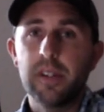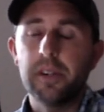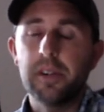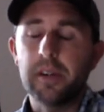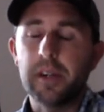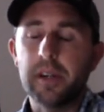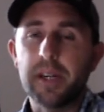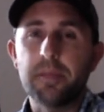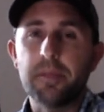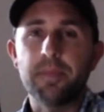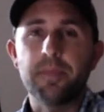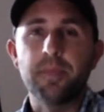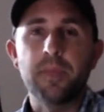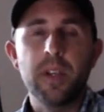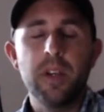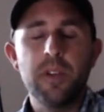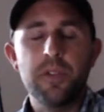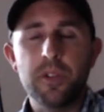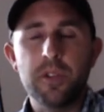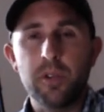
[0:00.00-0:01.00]
right?
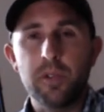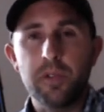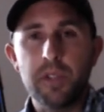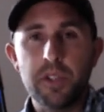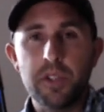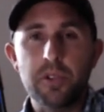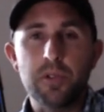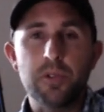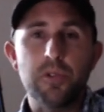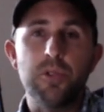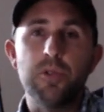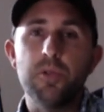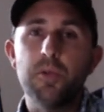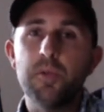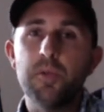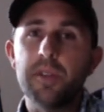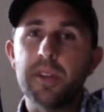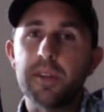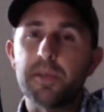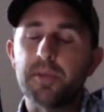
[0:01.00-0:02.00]
So these are
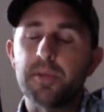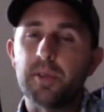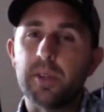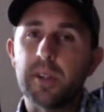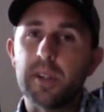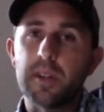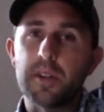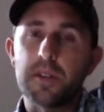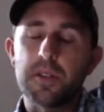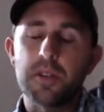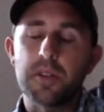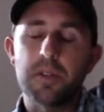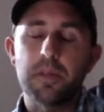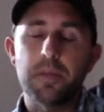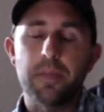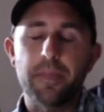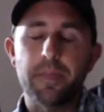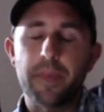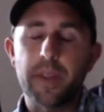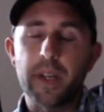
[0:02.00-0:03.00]
two different
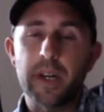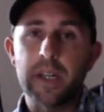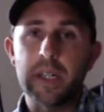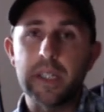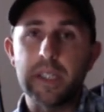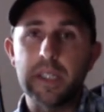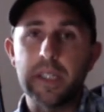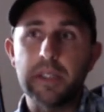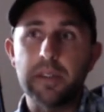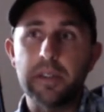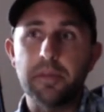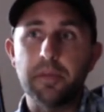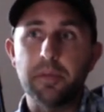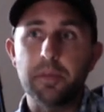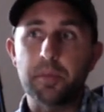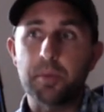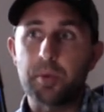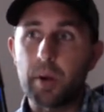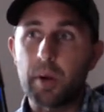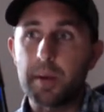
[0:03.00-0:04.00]
uh,
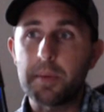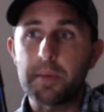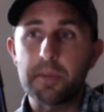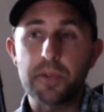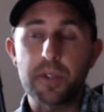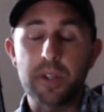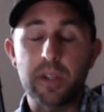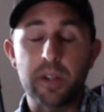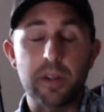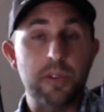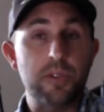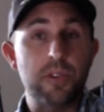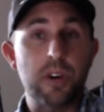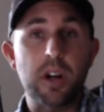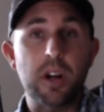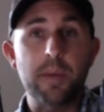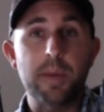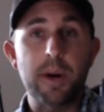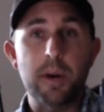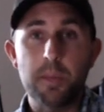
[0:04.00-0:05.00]
problems here. I'll
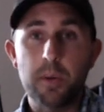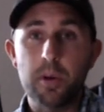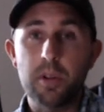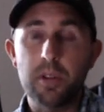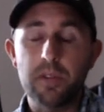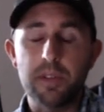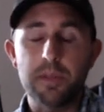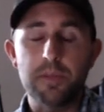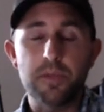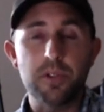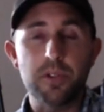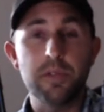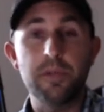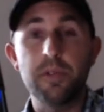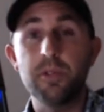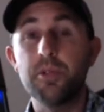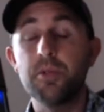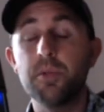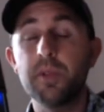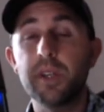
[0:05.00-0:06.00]
talk about both of them. So if
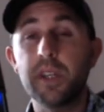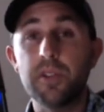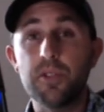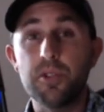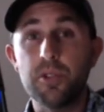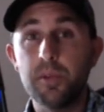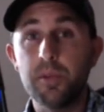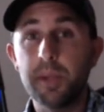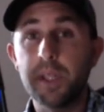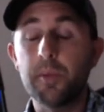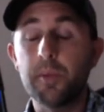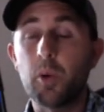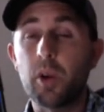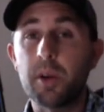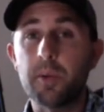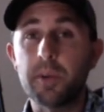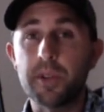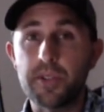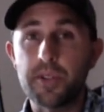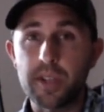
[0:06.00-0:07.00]
you're doing too many one
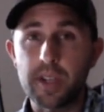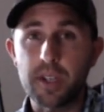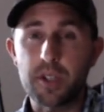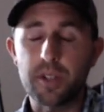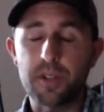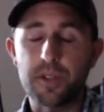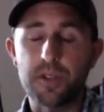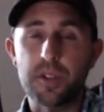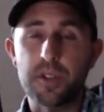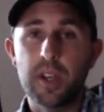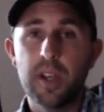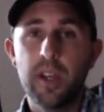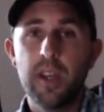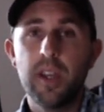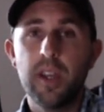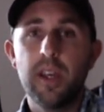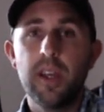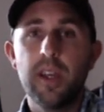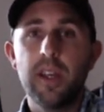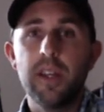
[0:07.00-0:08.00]
-on -one sessions,
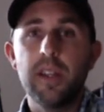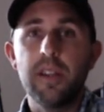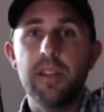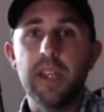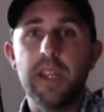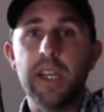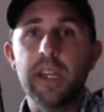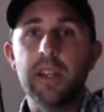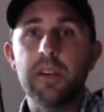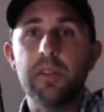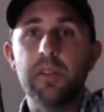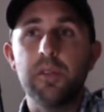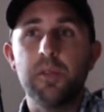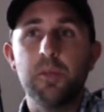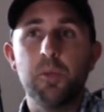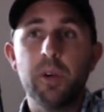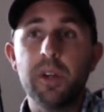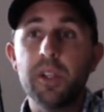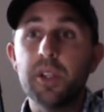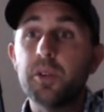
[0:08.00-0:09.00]
then
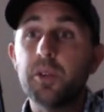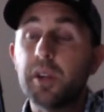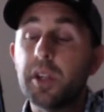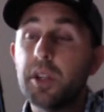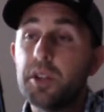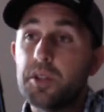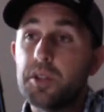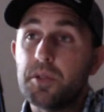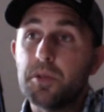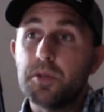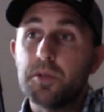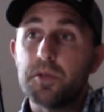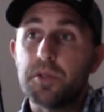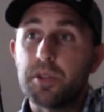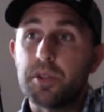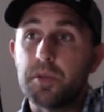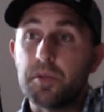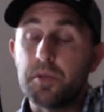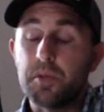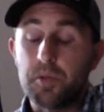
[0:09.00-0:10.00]
what you can do
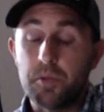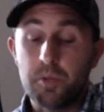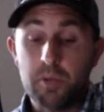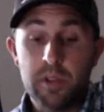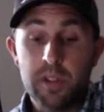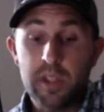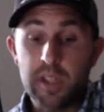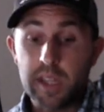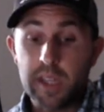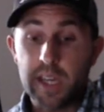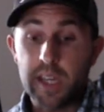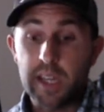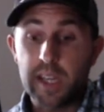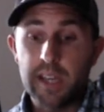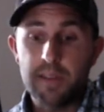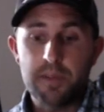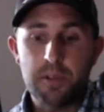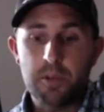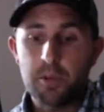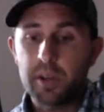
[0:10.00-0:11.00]
to really like,
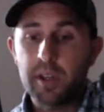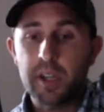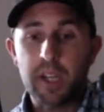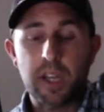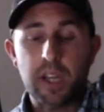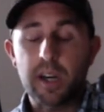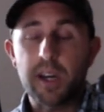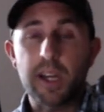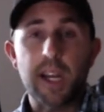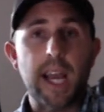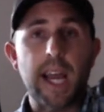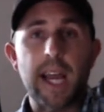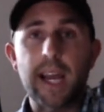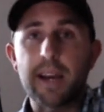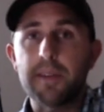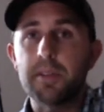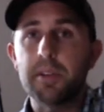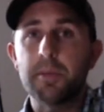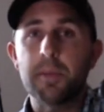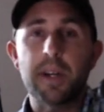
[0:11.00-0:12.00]
if you wanted to cut
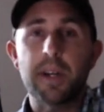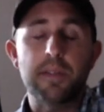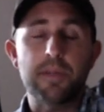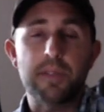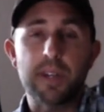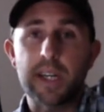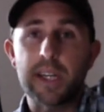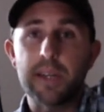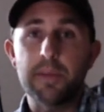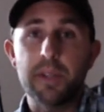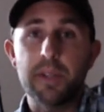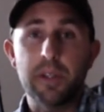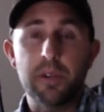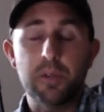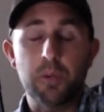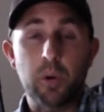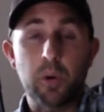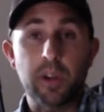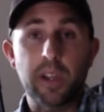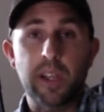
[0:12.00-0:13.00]
half the amount of time that
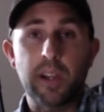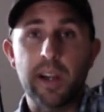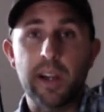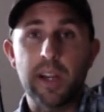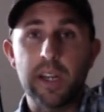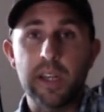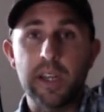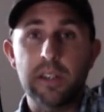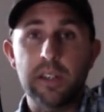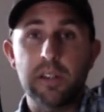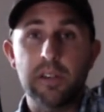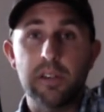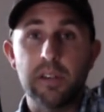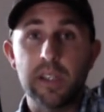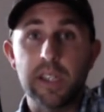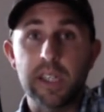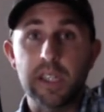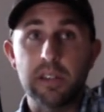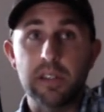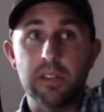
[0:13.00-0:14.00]
you're working right now,
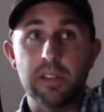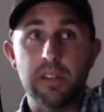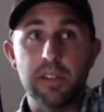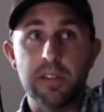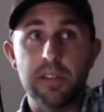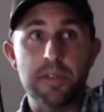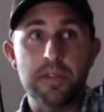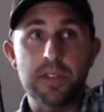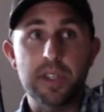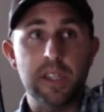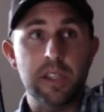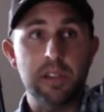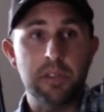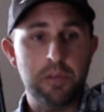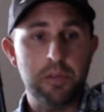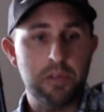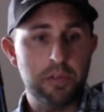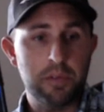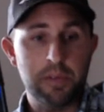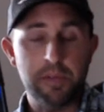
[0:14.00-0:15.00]
like let's say
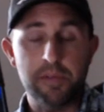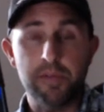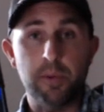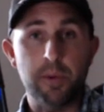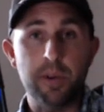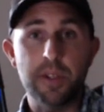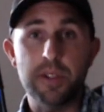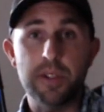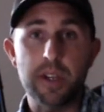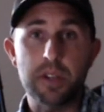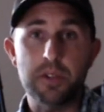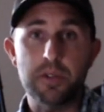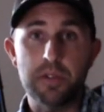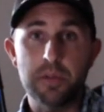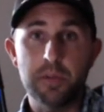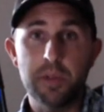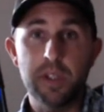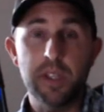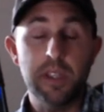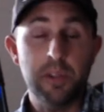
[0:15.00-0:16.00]
you're doing 40 sessions
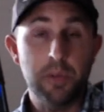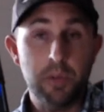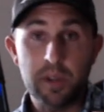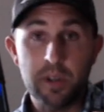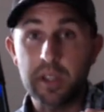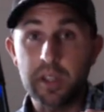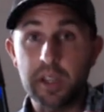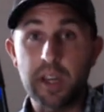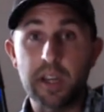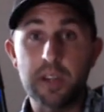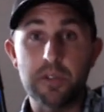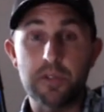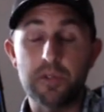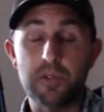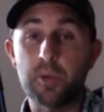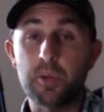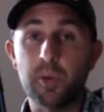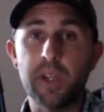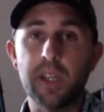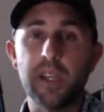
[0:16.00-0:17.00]
a week and you wanted to cut it to
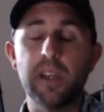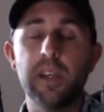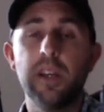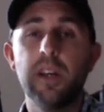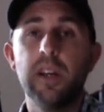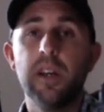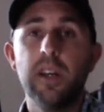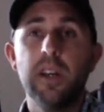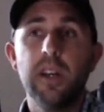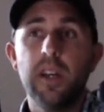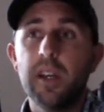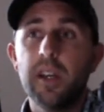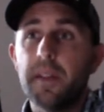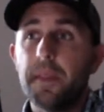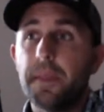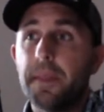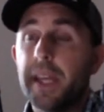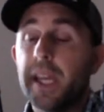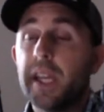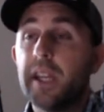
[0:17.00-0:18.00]
20,
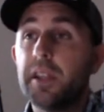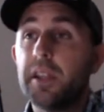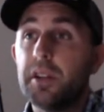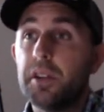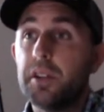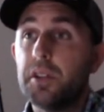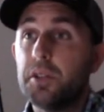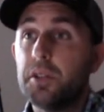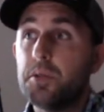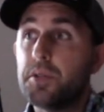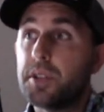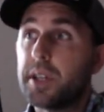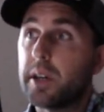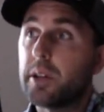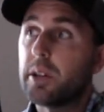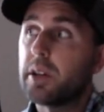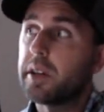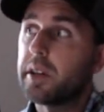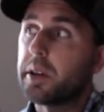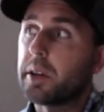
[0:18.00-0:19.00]
then you
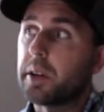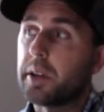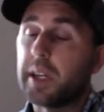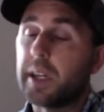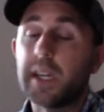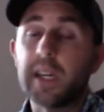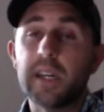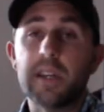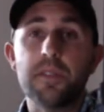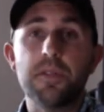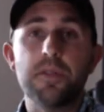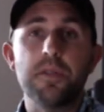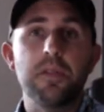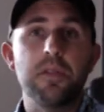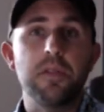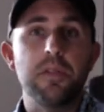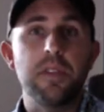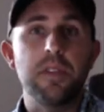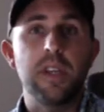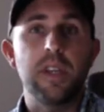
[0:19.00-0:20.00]
tell all your clients
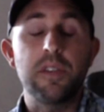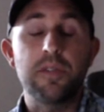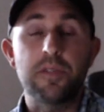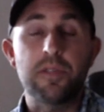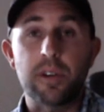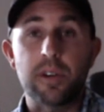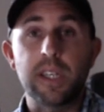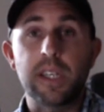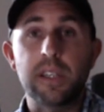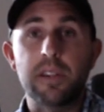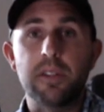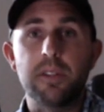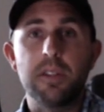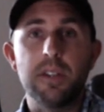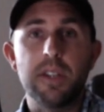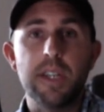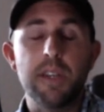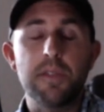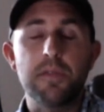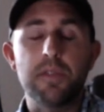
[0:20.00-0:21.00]
starting in
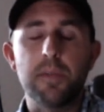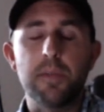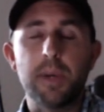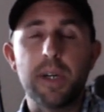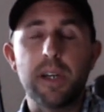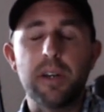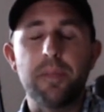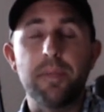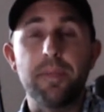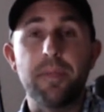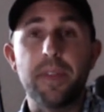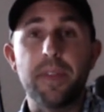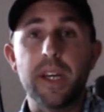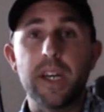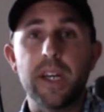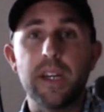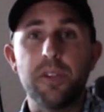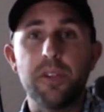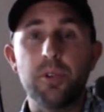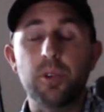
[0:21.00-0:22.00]
30 days from now
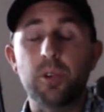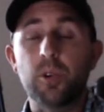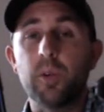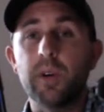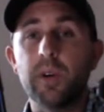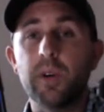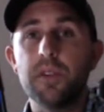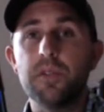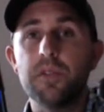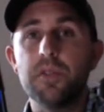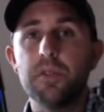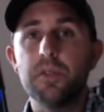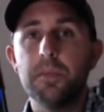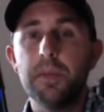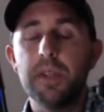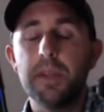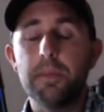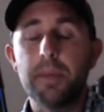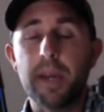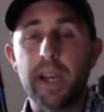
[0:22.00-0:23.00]
that you're going to
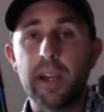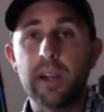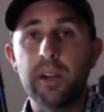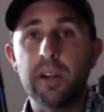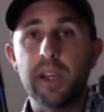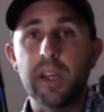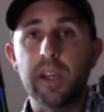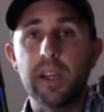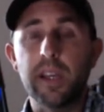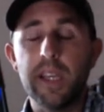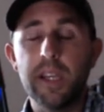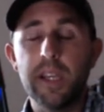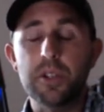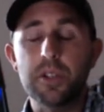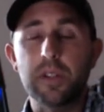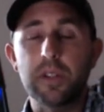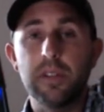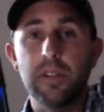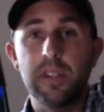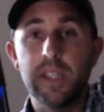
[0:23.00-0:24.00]
be pairing each
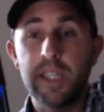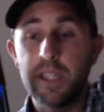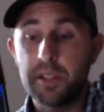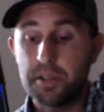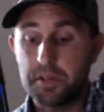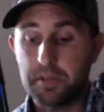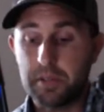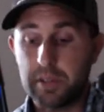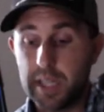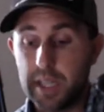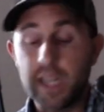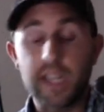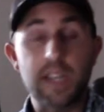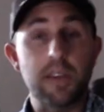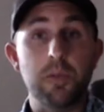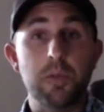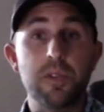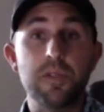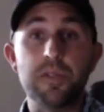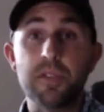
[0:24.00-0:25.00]
each client
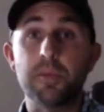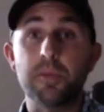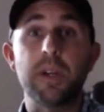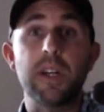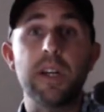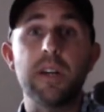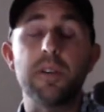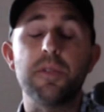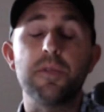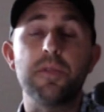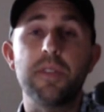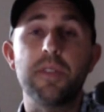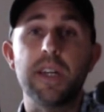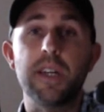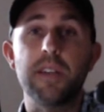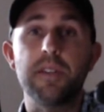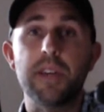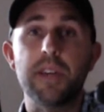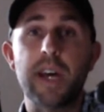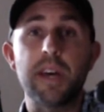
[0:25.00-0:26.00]
with someone else
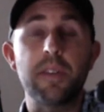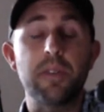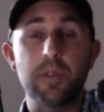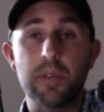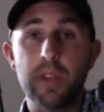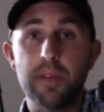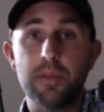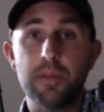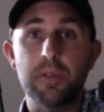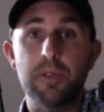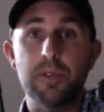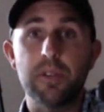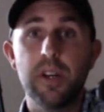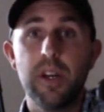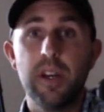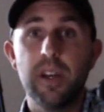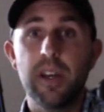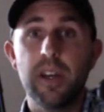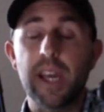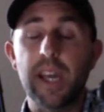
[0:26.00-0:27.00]
that's at their level
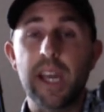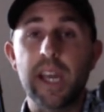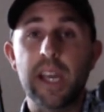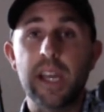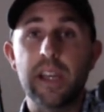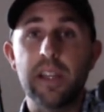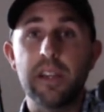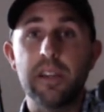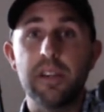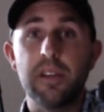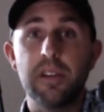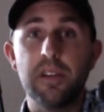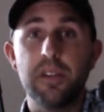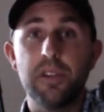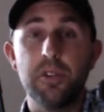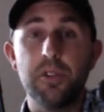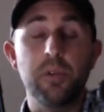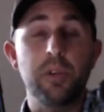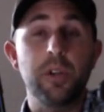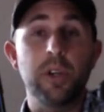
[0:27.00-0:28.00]
and
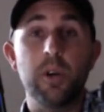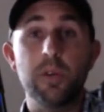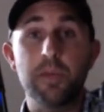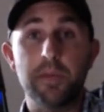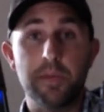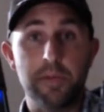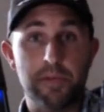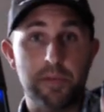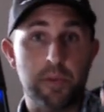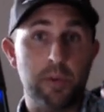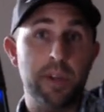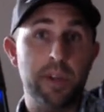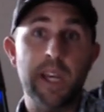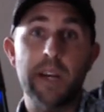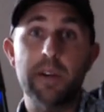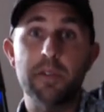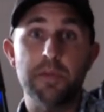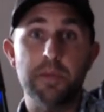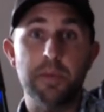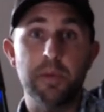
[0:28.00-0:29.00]
you can go from 40
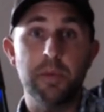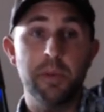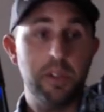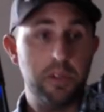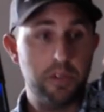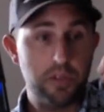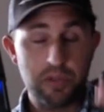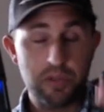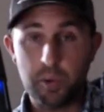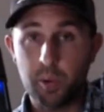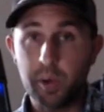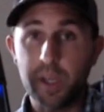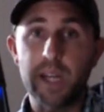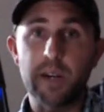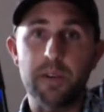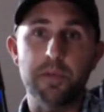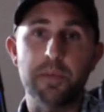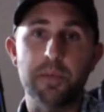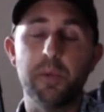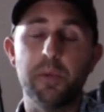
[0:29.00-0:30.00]
hours per week to 20
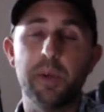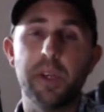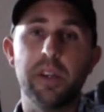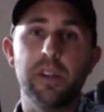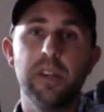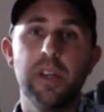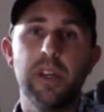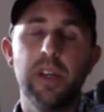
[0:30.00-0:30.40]
hours per week.